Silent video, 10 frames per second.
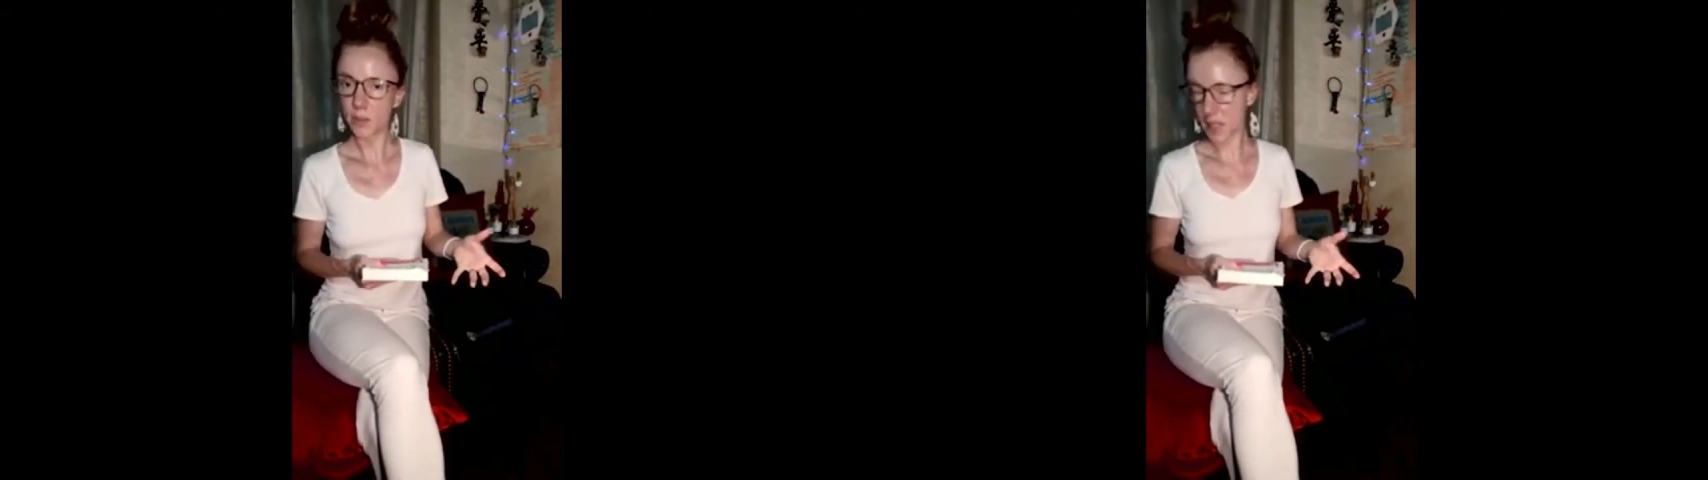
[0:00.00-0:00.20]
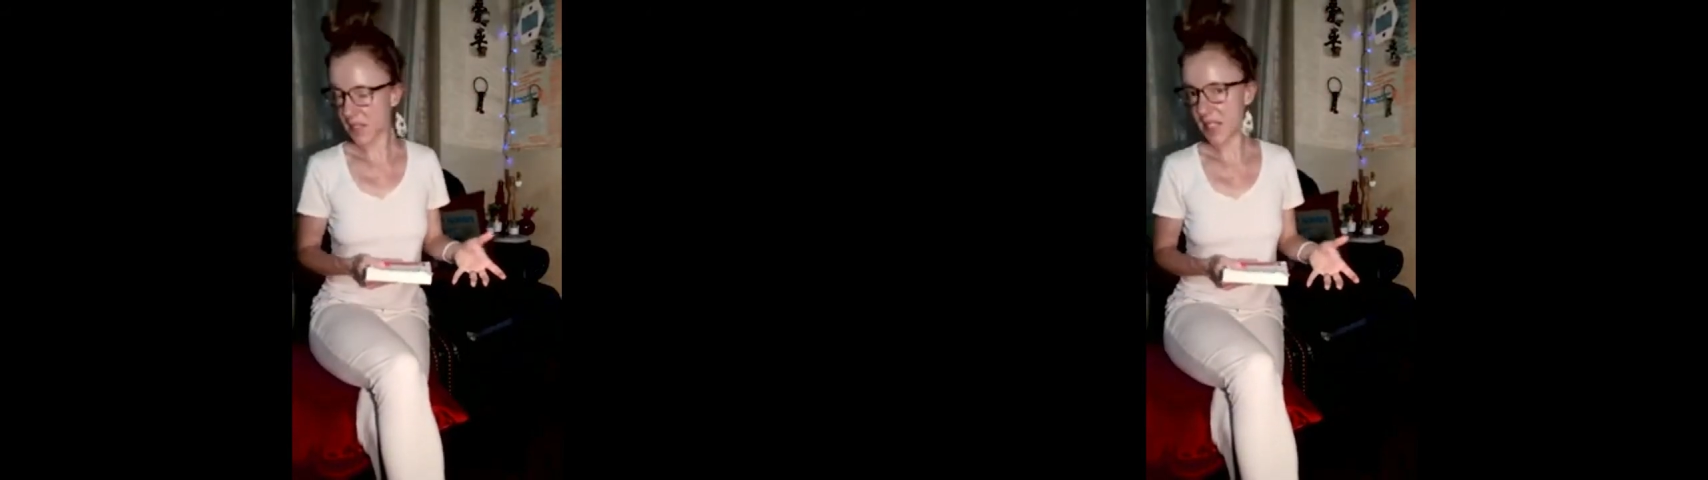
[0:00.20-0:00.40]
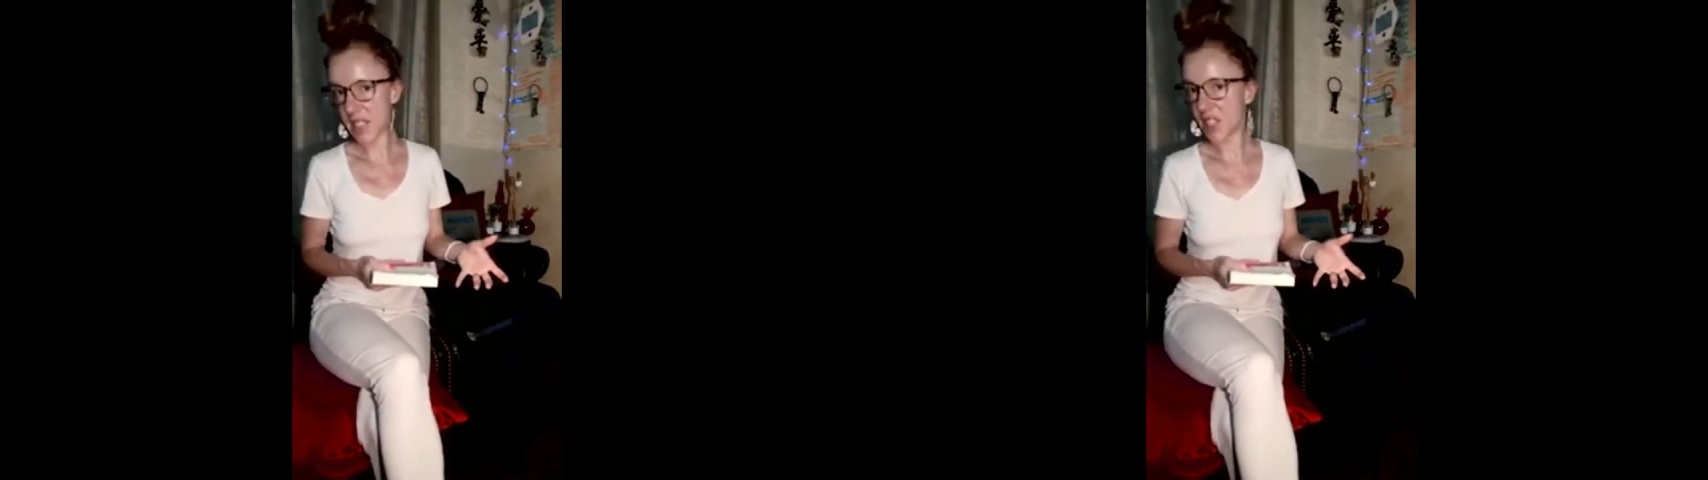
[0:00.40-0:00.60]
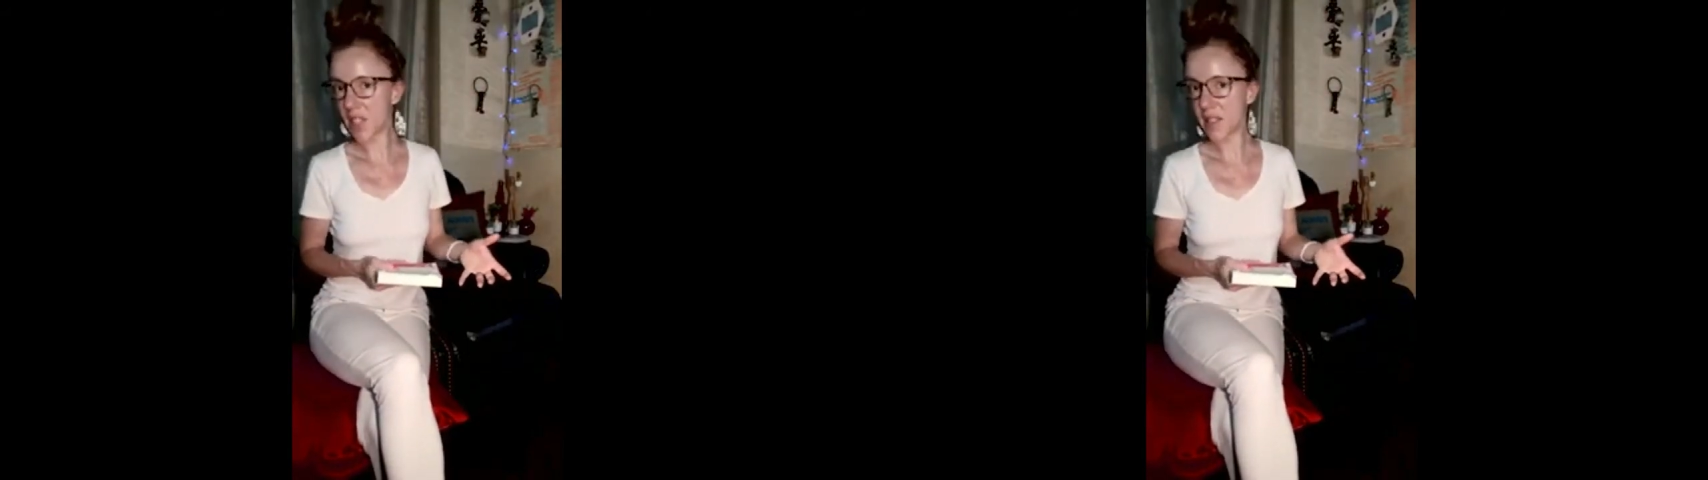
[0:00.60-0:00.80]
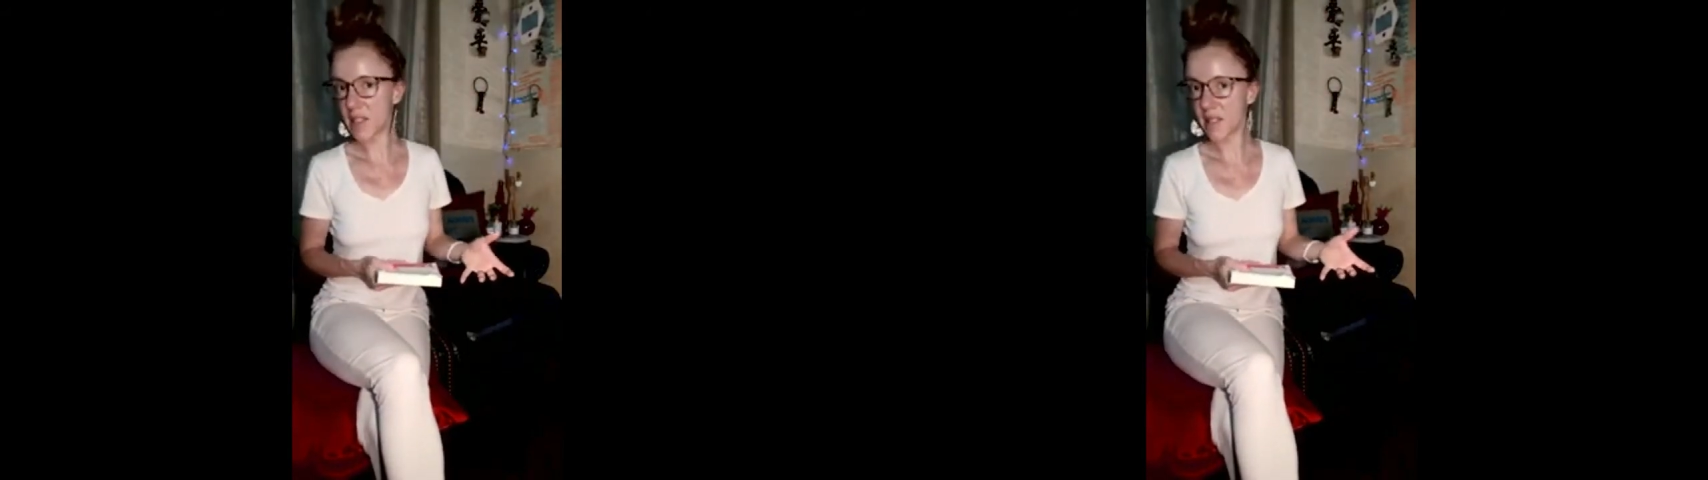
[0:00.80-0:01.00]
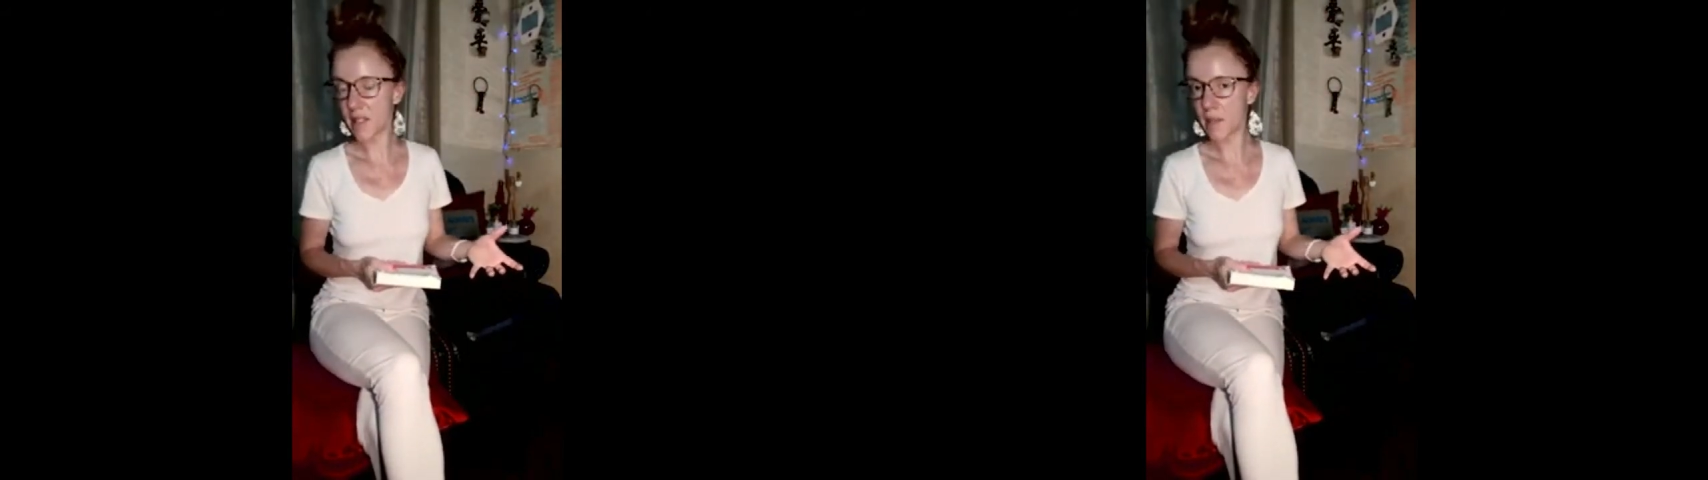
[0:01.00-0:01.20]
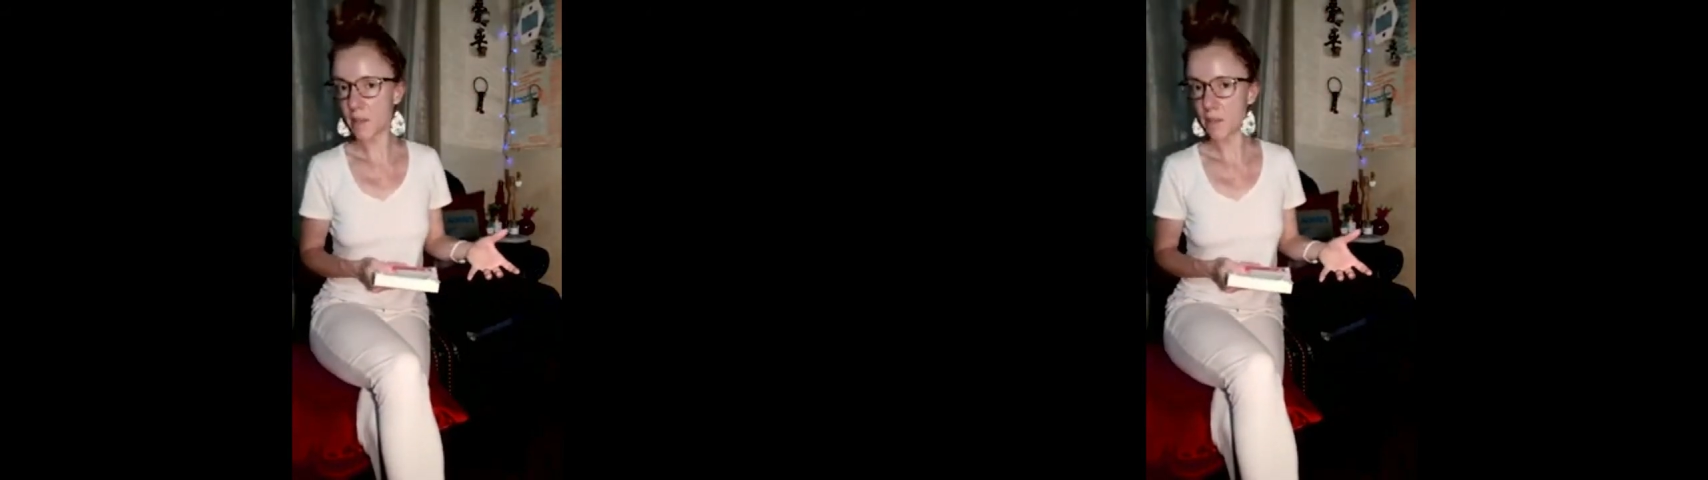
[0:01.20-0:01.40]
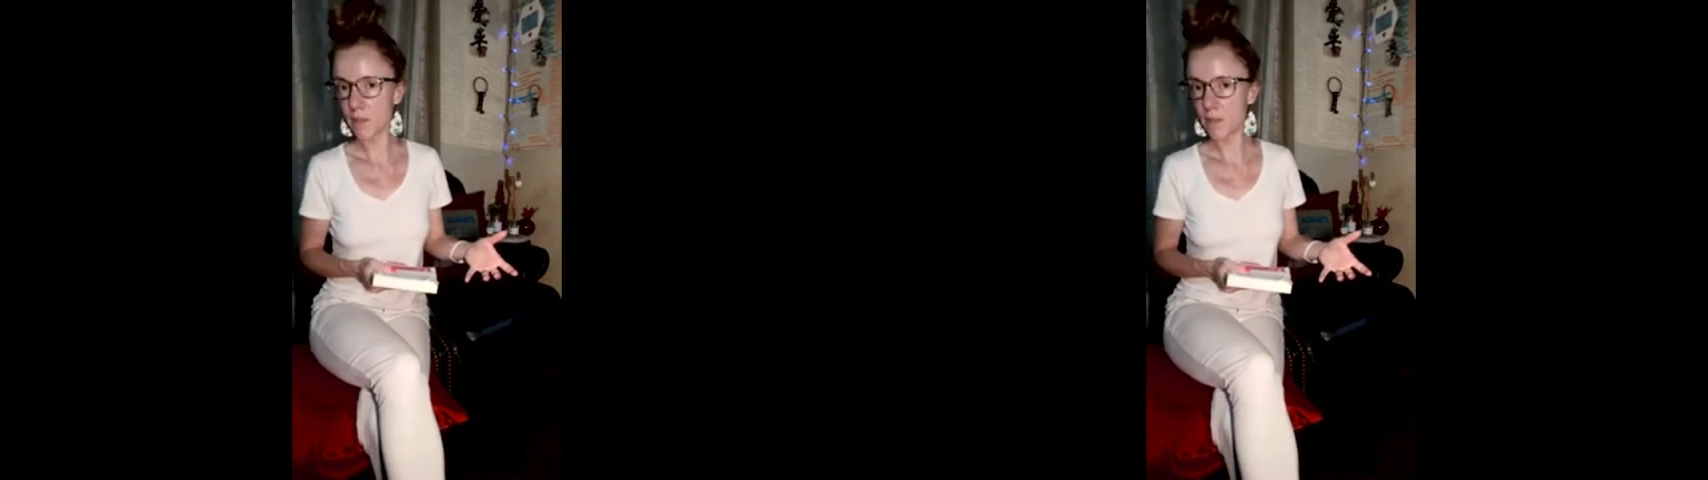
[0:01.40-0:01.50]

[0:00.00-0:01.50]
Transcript: prestigious,